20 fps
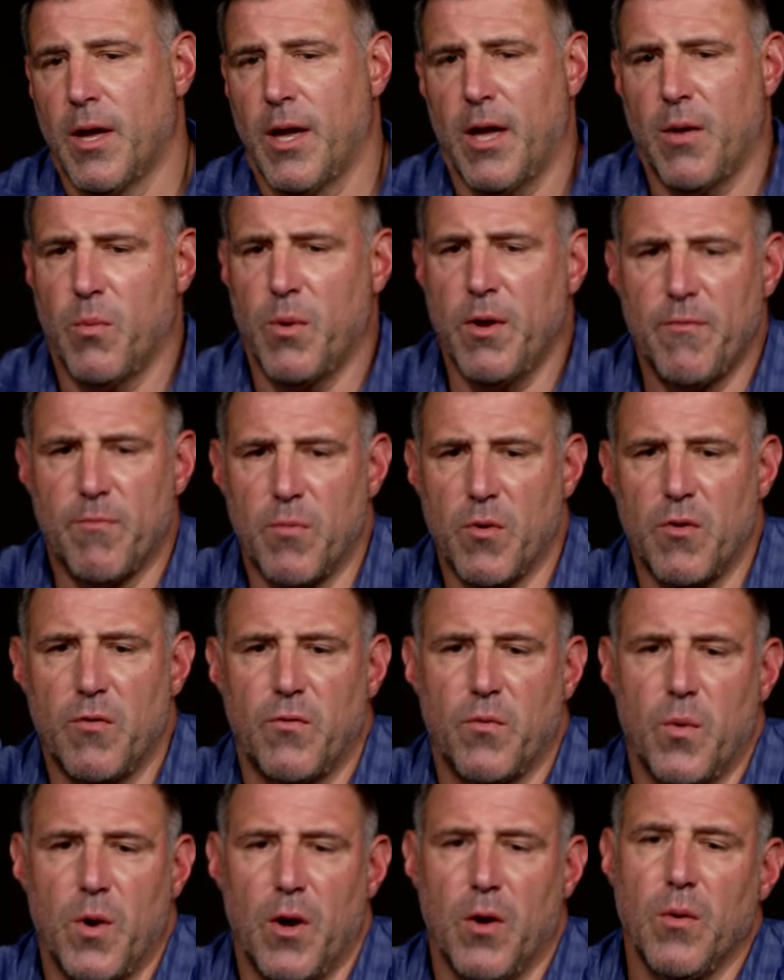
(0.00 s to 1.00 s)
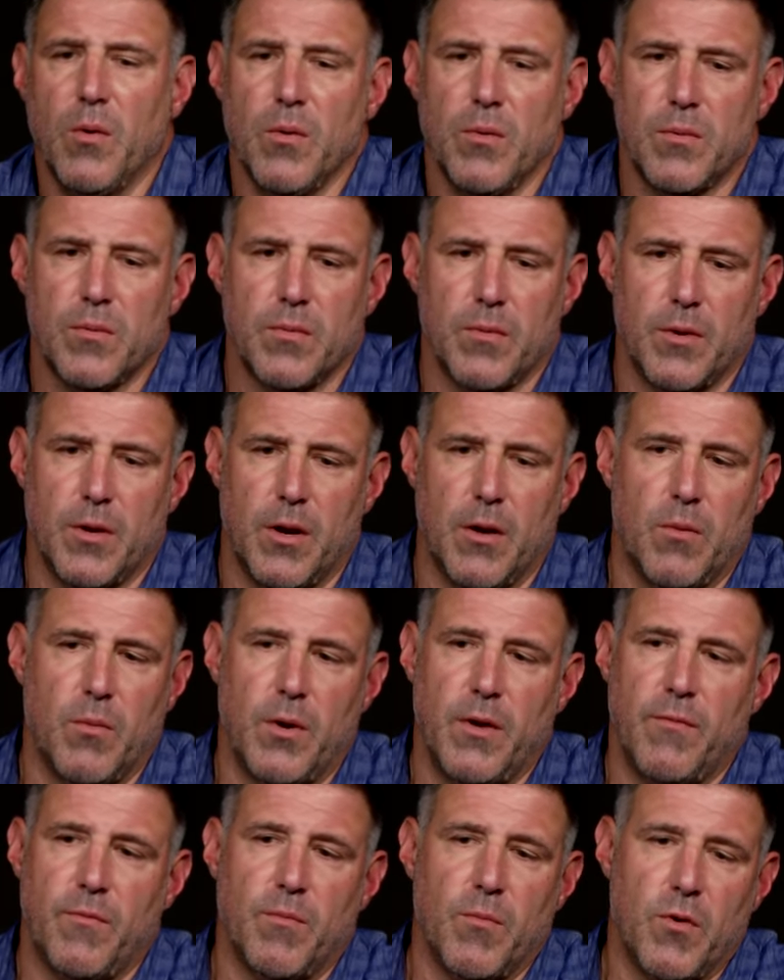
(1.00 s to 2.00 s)
And we've moved Will, you know,
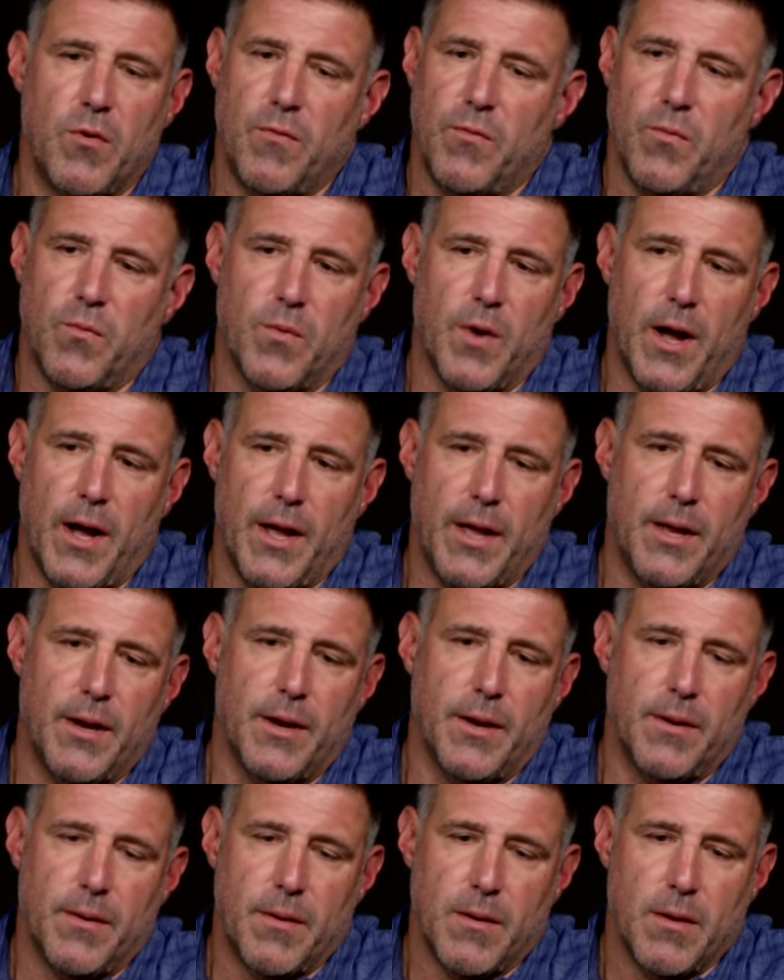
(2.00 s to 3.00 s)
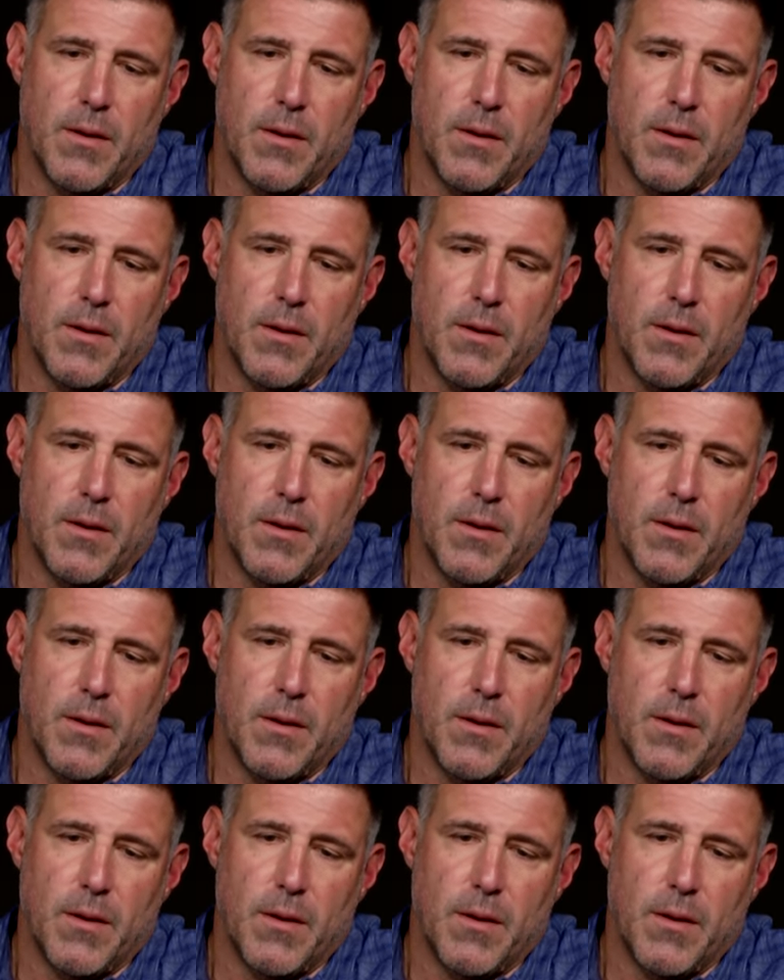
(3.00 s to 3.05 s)
we've moved Ryan.